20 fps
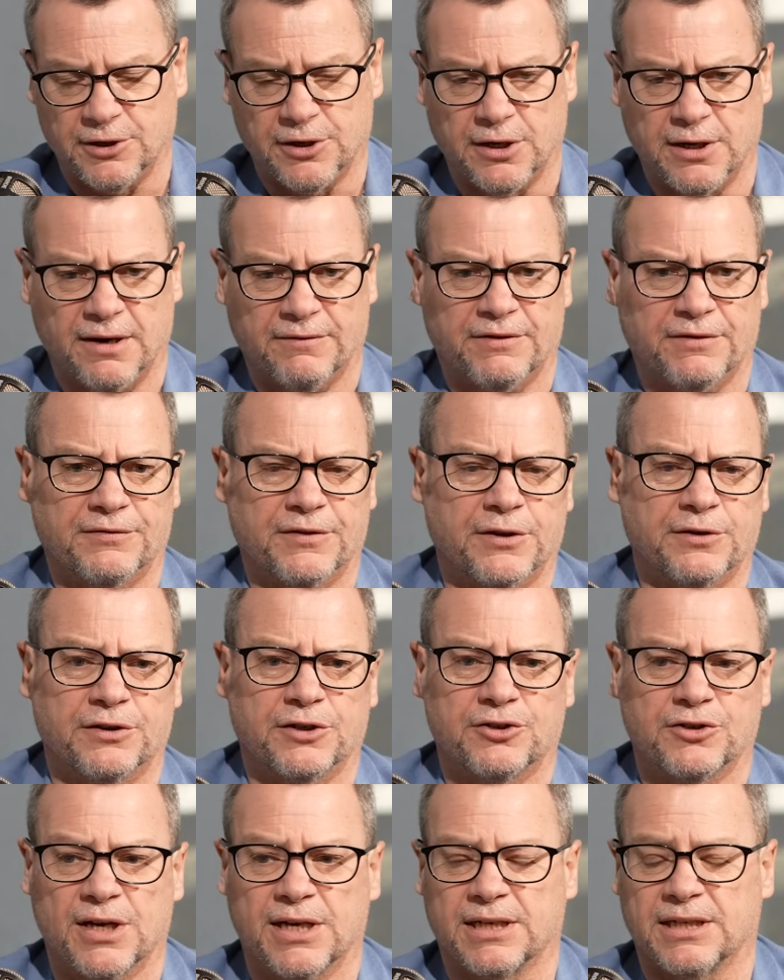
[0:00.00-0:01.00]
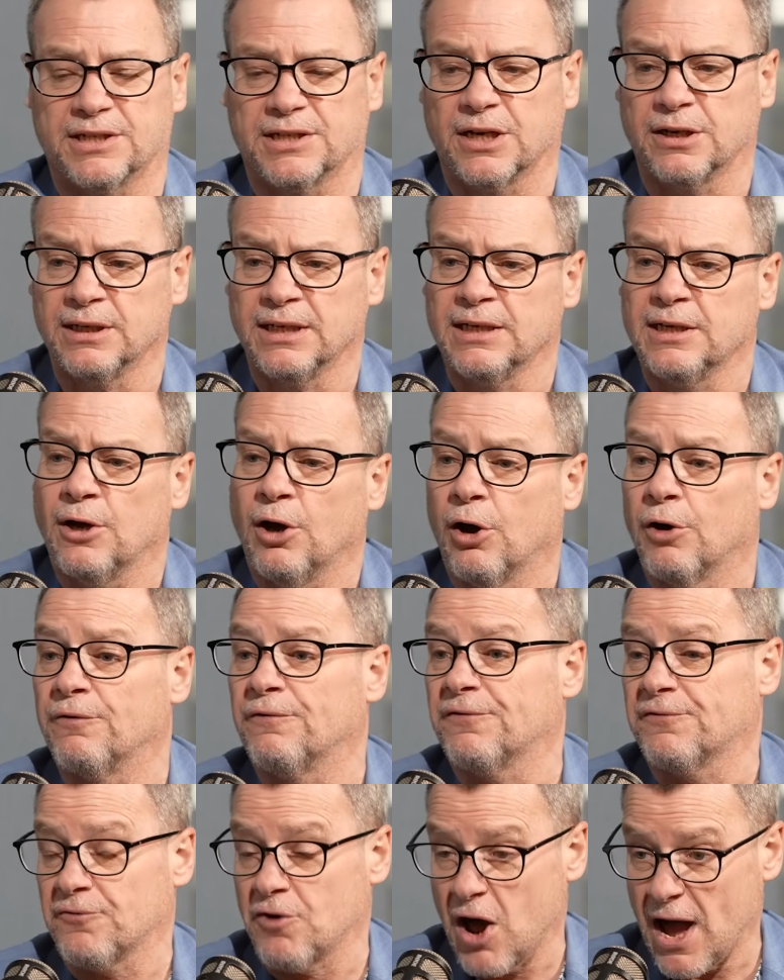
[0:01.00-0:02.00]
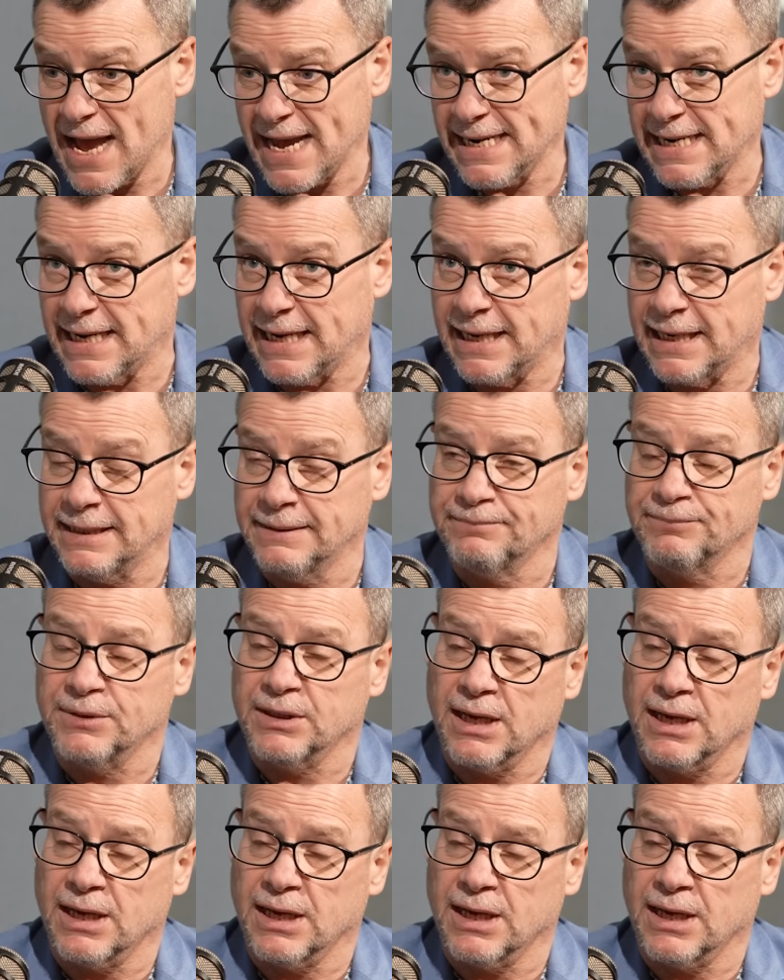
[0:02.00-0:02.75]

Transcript: You don't have to phone the trainer. So on Friday,